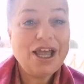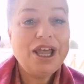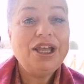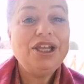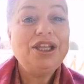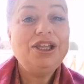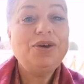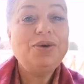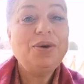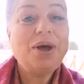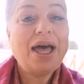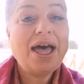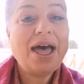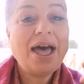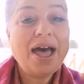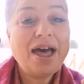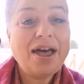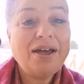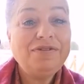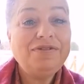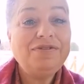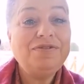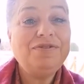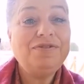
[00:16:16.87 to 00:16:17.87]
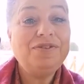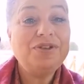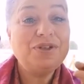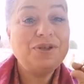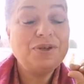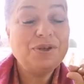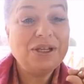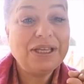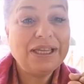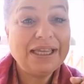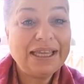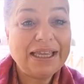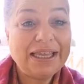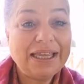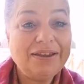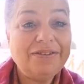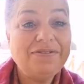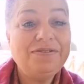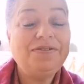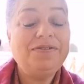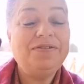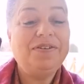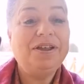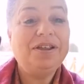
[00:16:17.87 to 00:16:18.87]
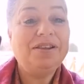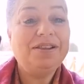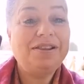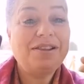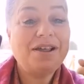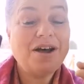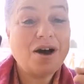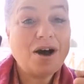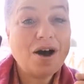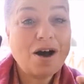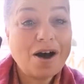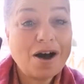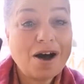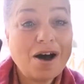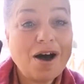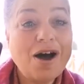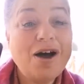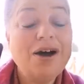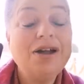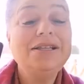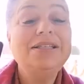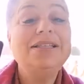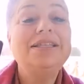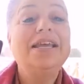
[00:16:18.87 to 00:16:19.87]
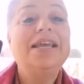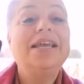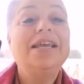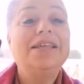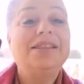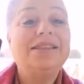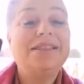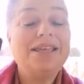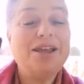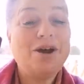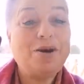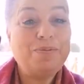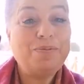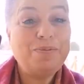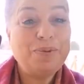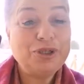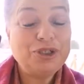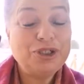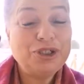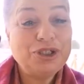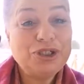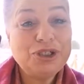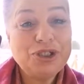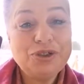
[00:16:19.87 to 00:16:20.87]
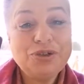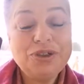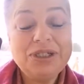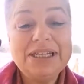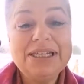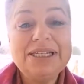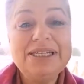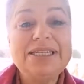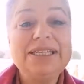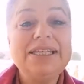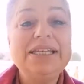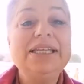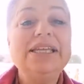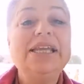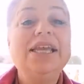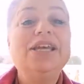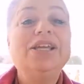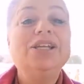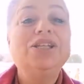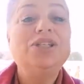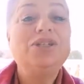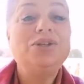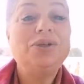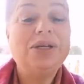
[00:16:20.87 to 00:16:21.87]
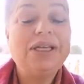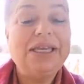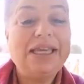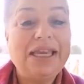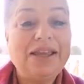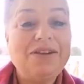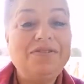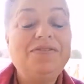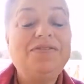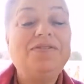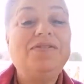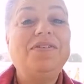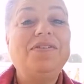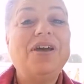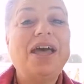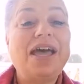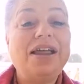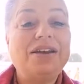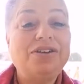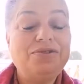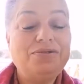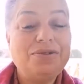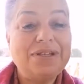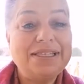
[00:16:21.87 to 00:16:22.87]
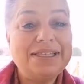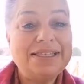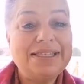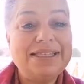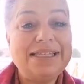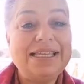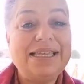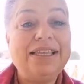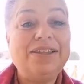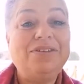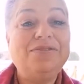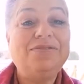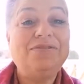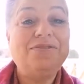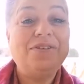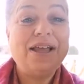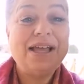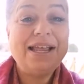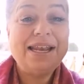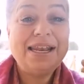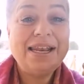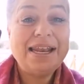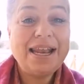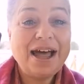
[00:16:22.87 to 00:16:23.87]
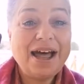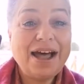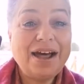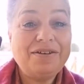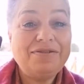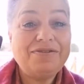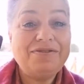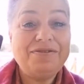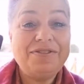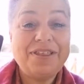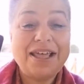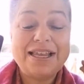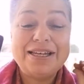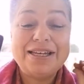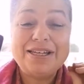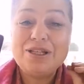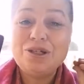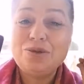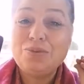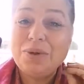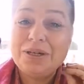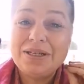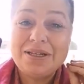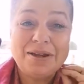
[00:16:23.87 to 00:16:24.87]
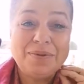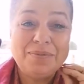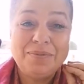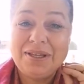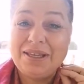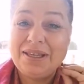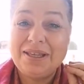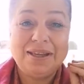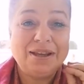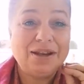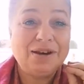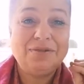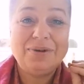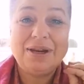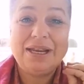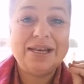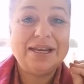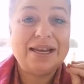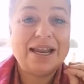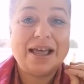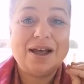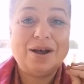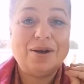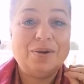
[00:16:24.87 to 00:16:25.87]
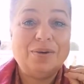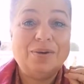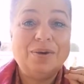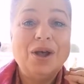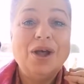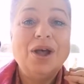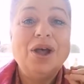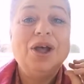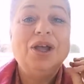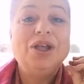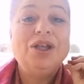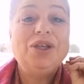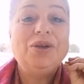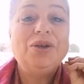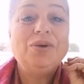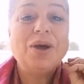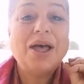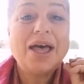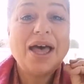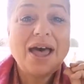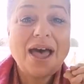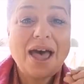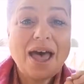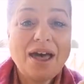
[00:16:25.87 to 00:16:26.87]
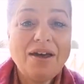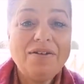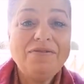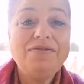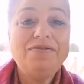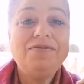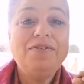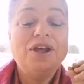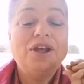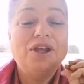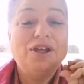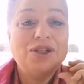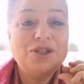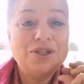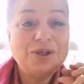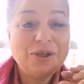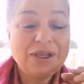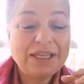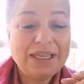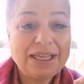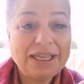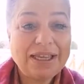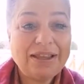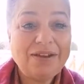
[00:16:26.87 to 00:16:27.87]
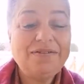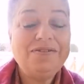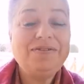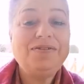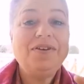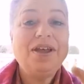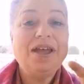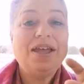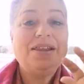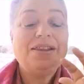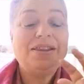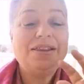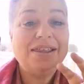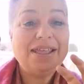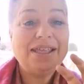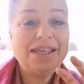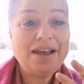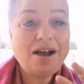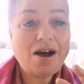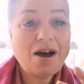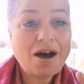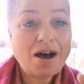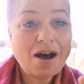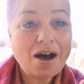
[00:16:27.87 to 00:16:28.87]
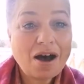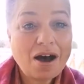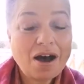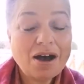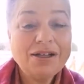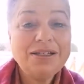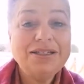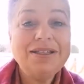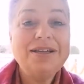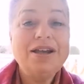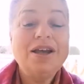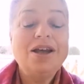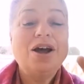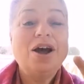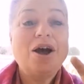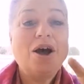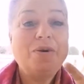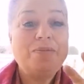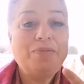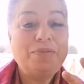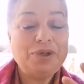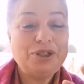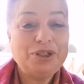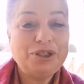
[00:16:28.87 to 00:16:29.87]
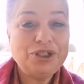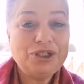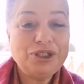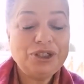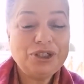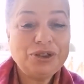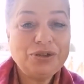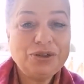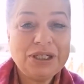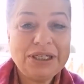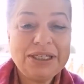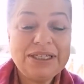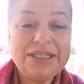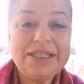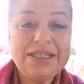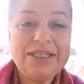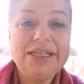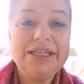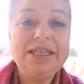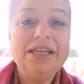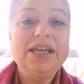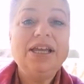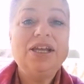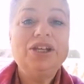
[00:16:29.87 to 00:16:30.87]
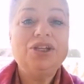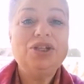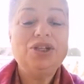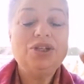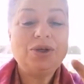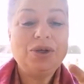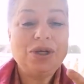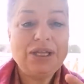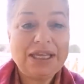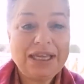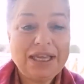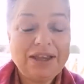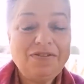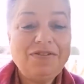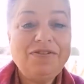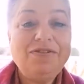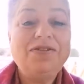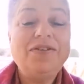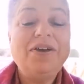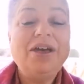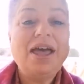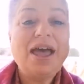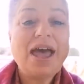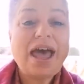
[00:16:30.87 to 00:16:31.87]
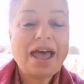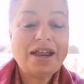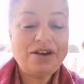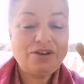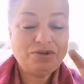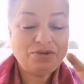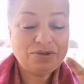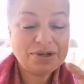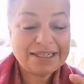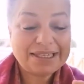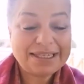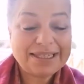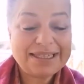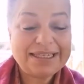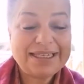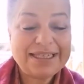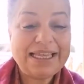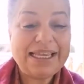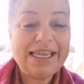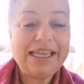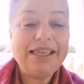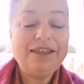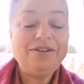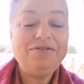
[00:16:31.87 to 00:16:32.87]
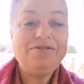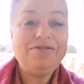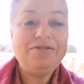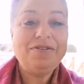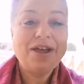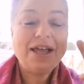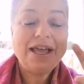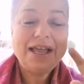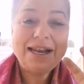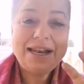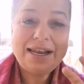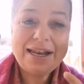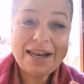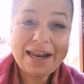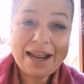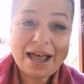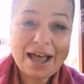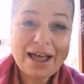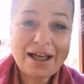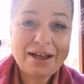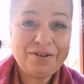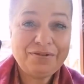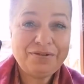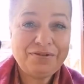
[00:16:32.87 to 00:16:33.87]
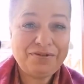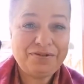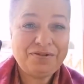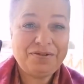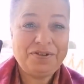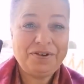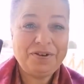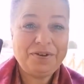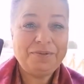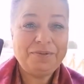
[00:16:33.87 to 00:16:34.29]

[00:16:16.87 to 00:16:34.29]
You have to give the heart the opportunity to give and receive love. That is what I'm hearing now. You have to give the heart opportunity to give and receive love.